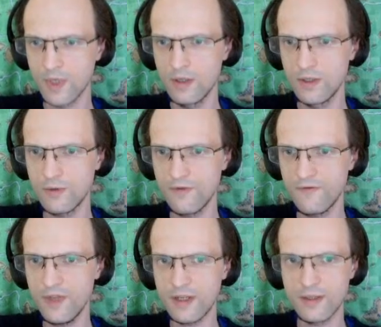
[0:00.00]
to
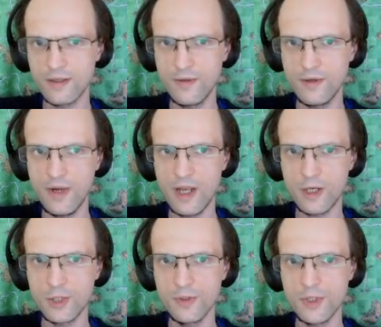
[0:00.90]
reflect their
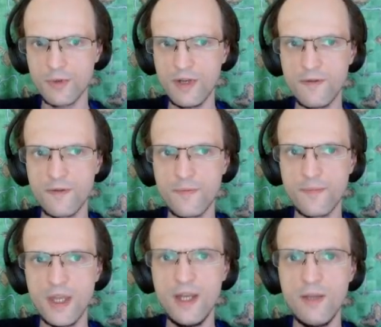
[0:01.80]
actual strength.
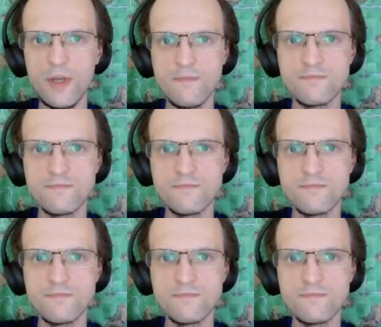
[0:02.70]
Anyway,